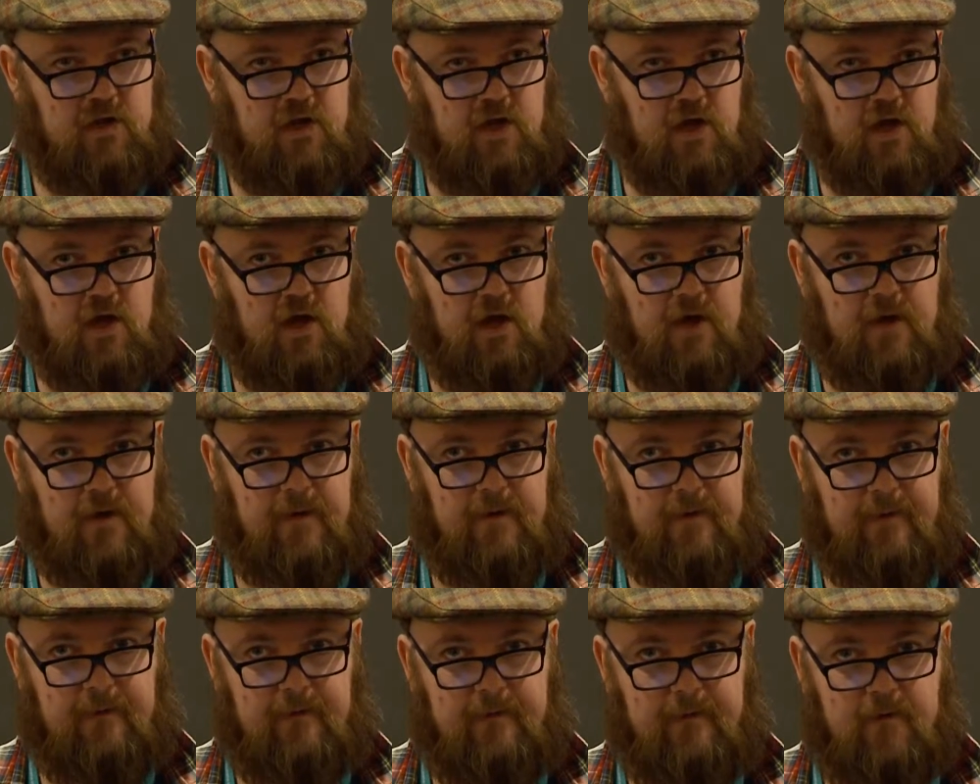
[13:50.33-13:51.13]

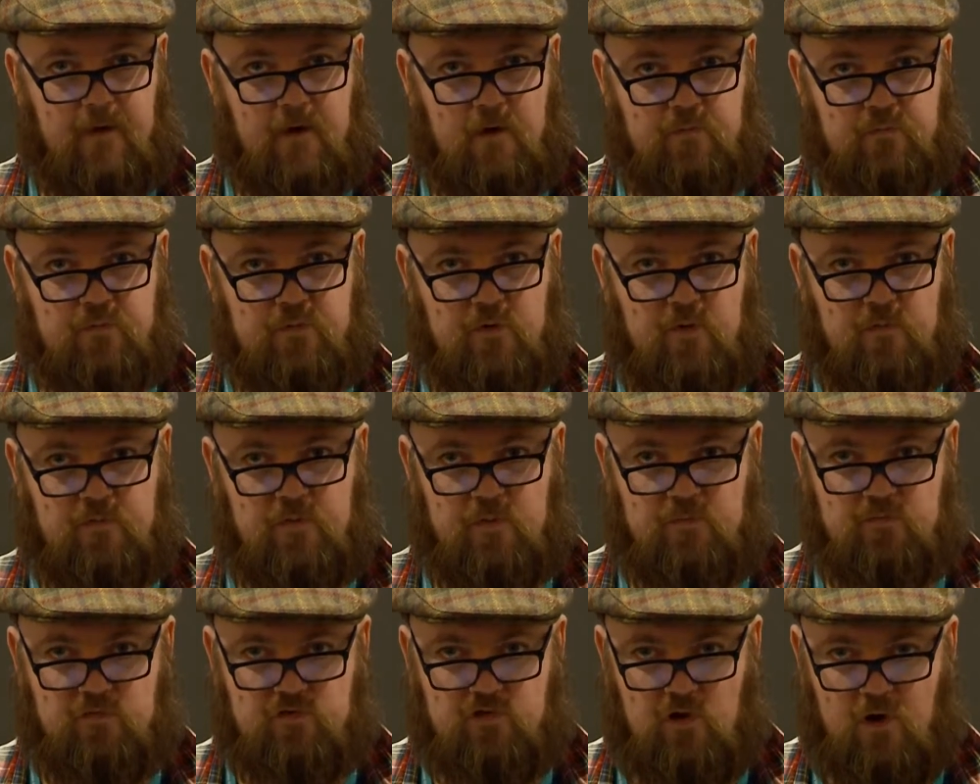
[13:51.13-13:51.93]
a
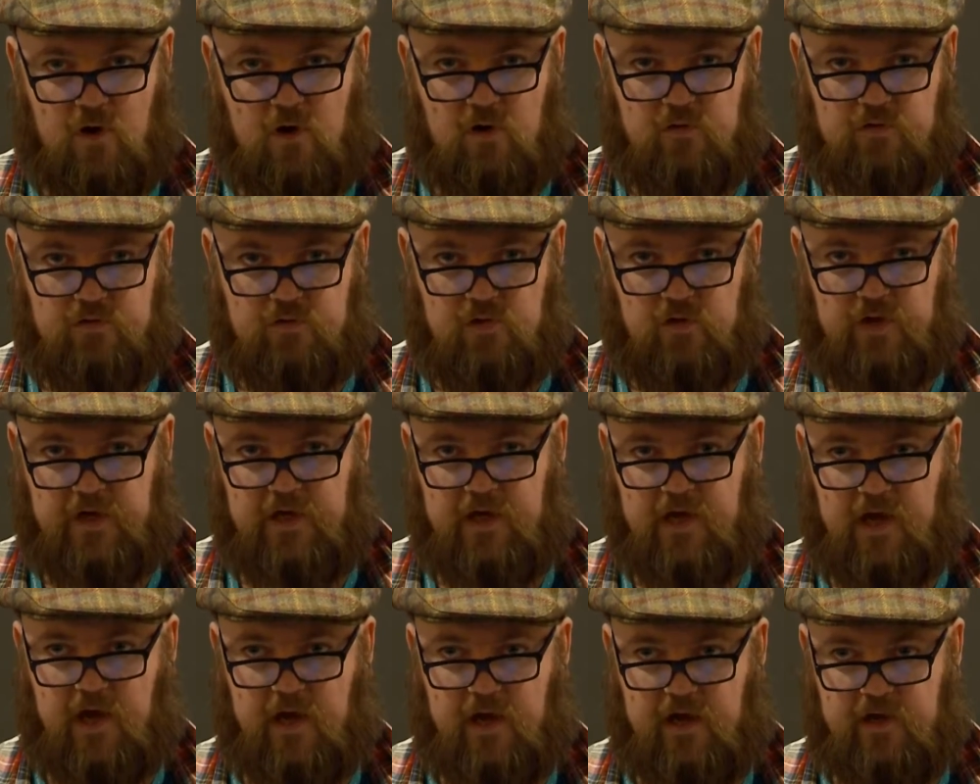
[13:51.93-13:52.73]
problem child, not
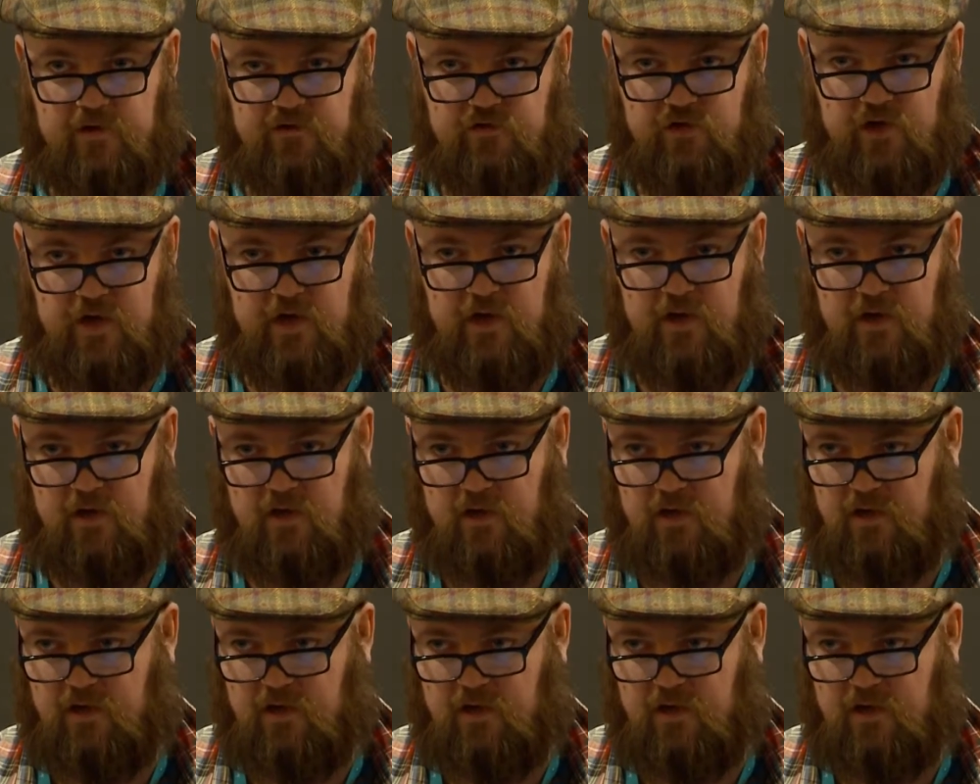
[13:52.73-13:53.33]
engaging.